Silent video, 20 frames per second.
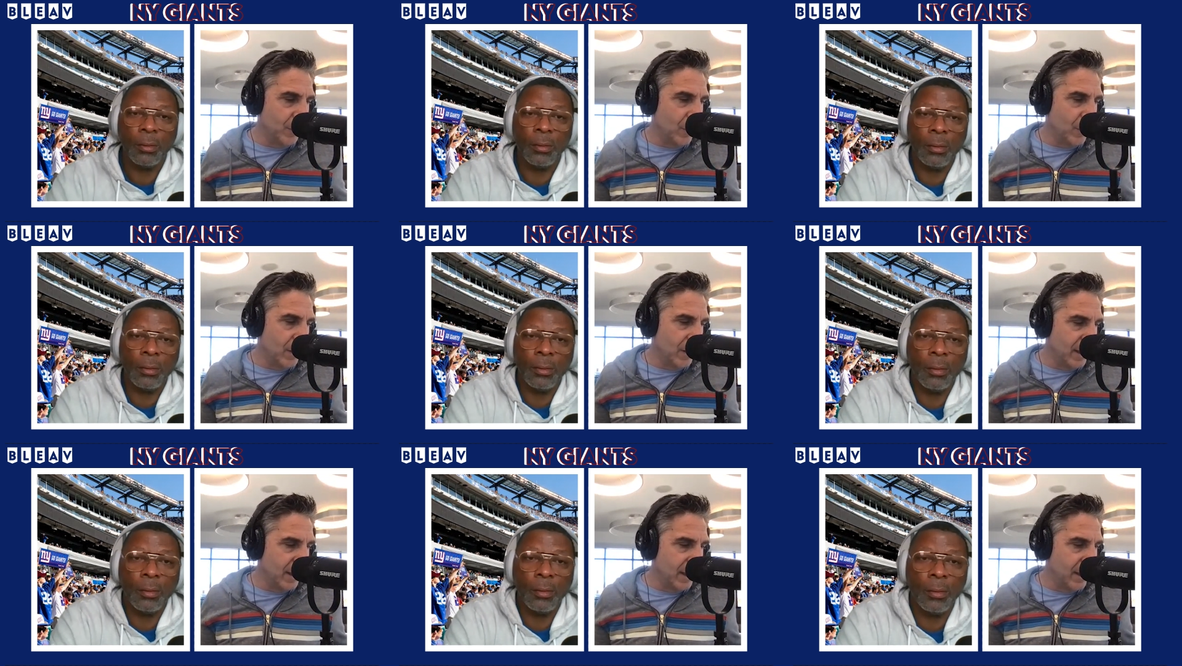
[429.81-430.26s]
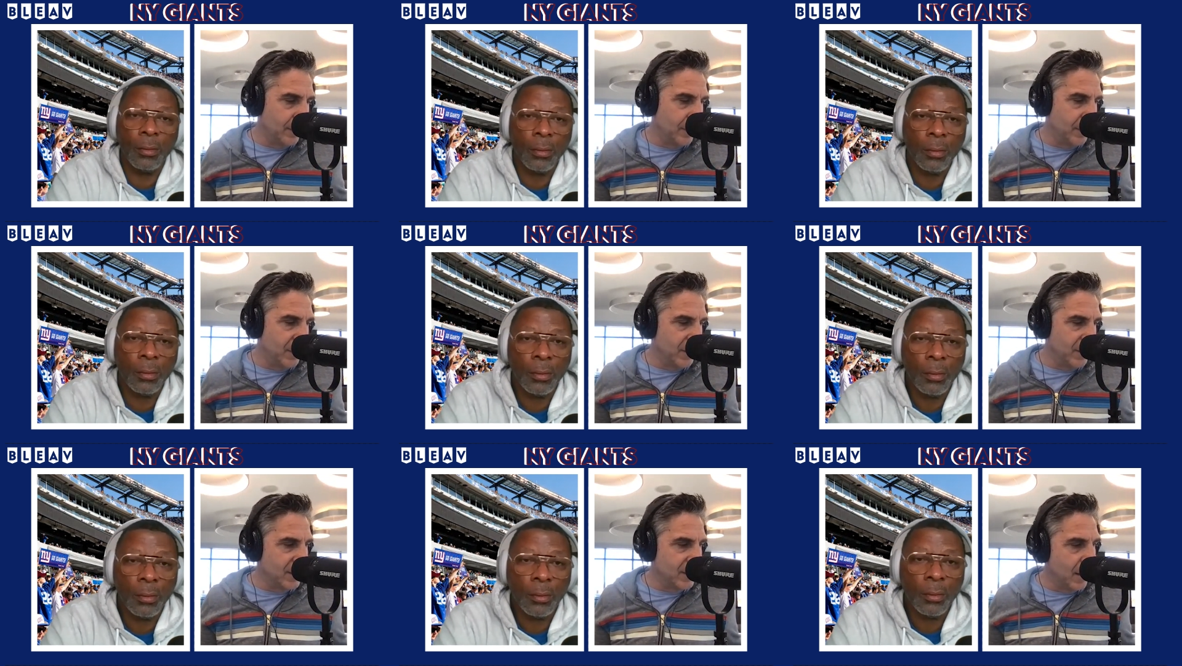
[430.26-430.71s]
Speaker 1: the one that hit
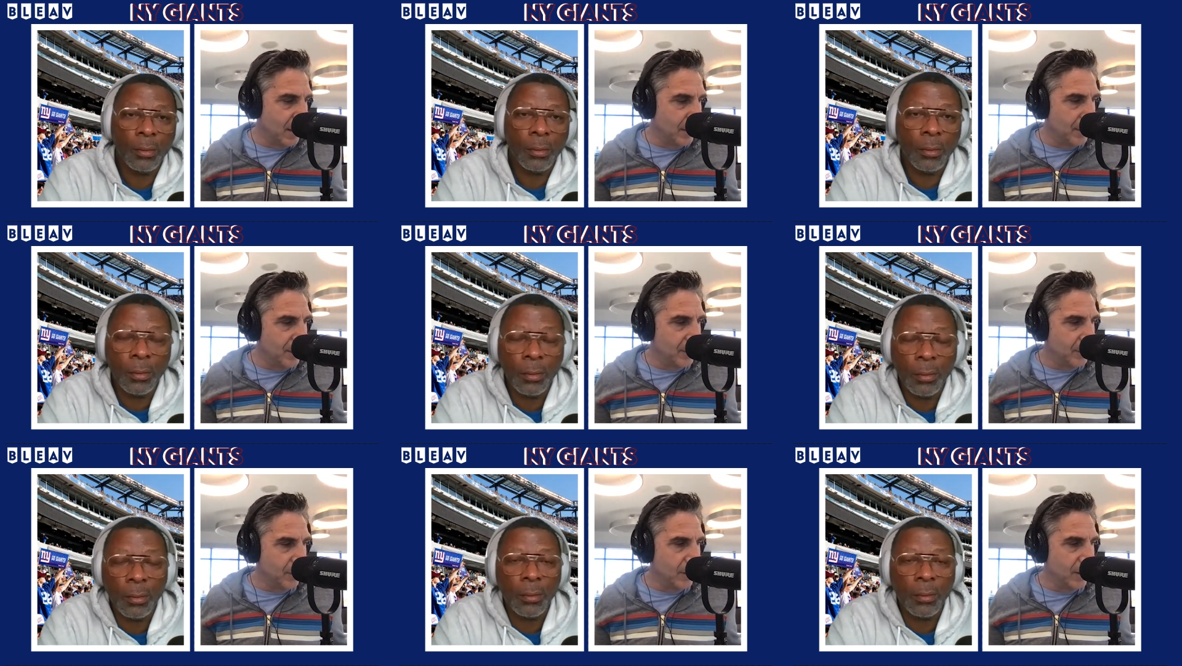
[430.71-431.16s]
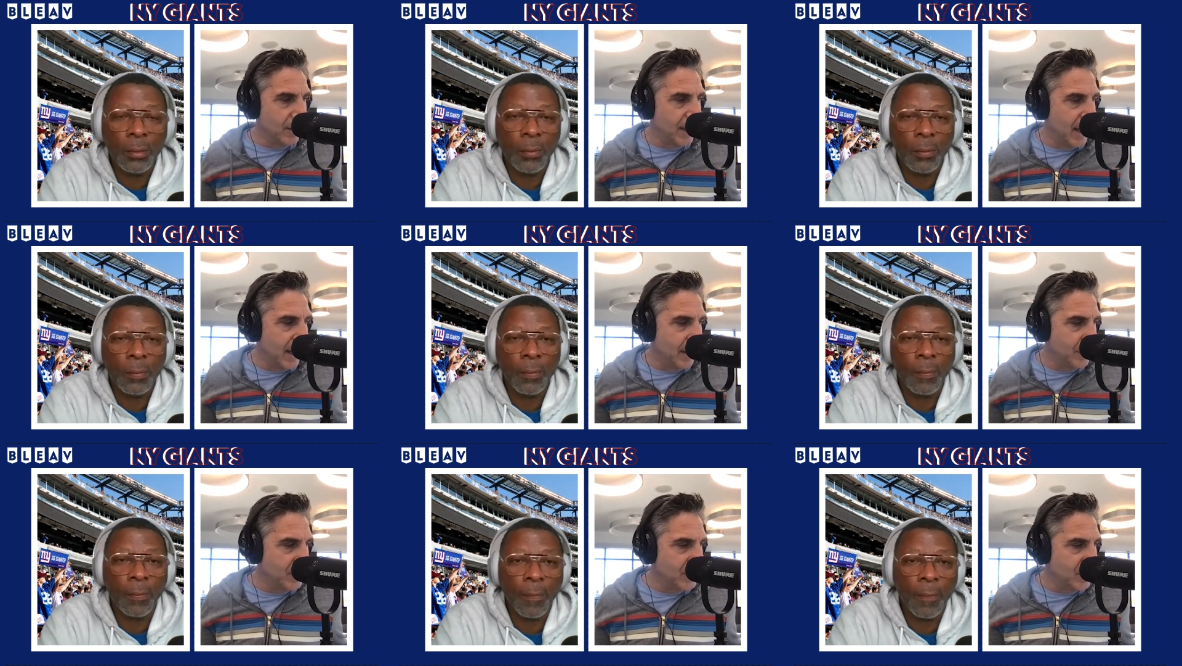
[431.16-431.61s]
him in the stomach, where the
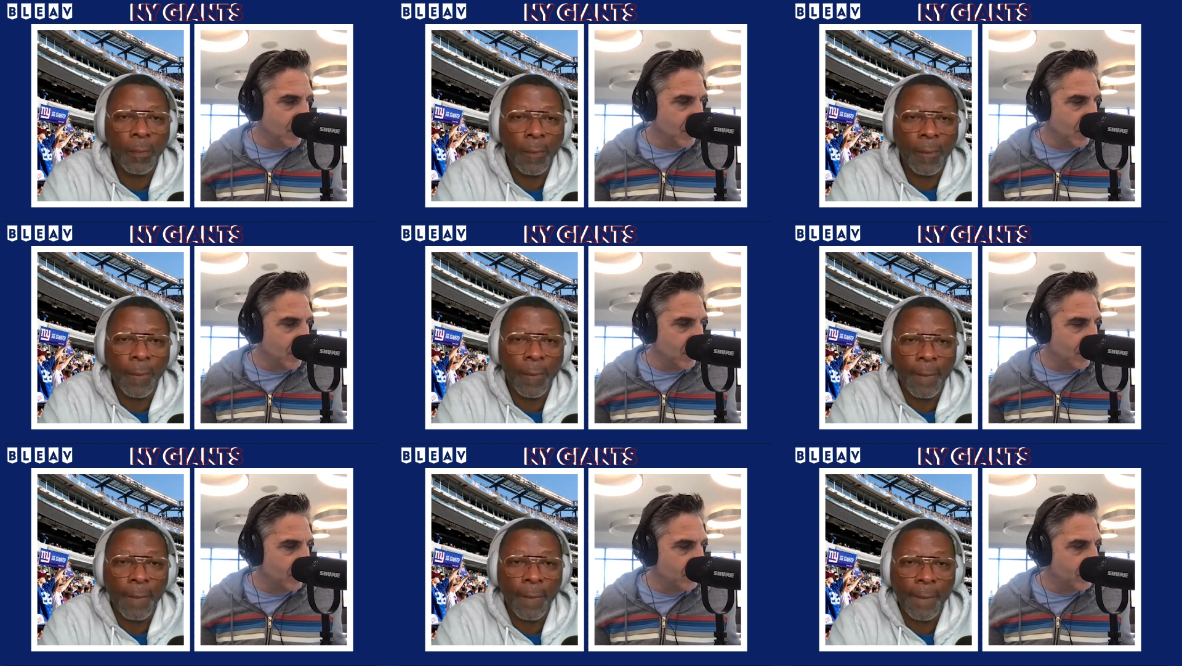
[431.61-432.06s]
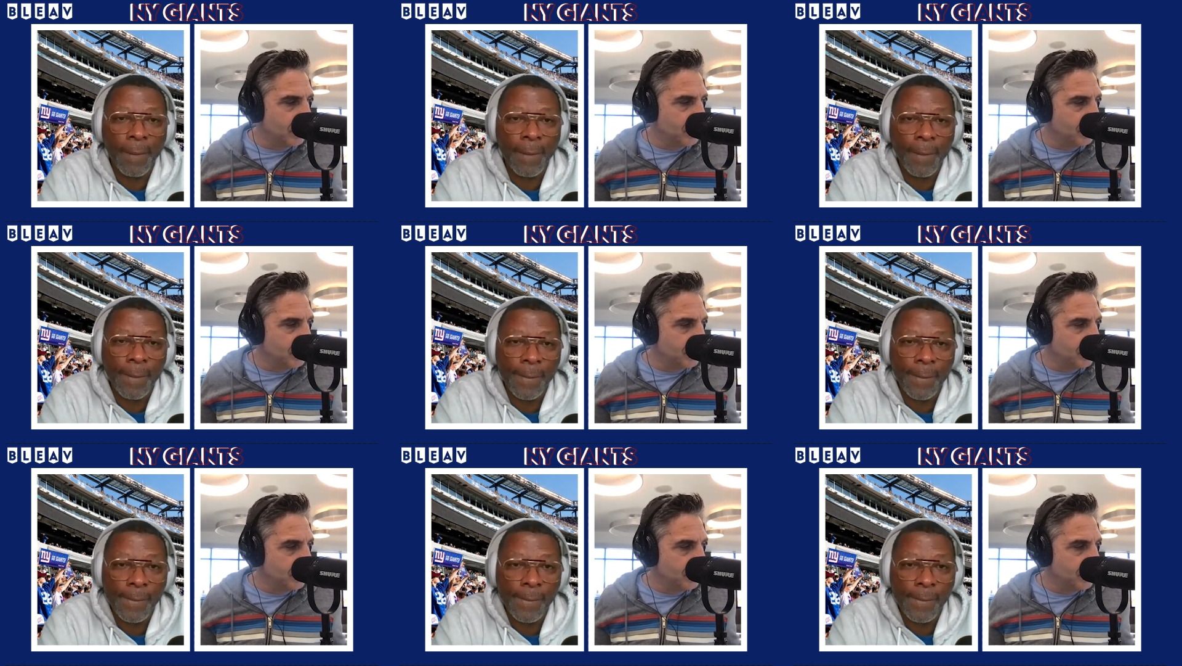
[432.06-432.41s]
guy was all over him.